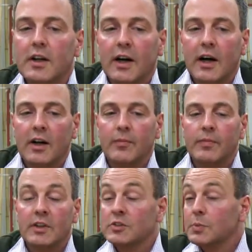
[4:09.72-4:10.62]

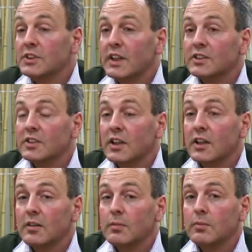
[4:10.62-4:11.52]
And so we changed
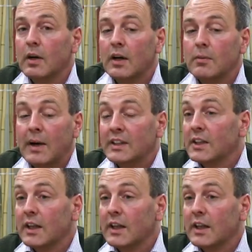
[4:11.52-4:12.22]
our matching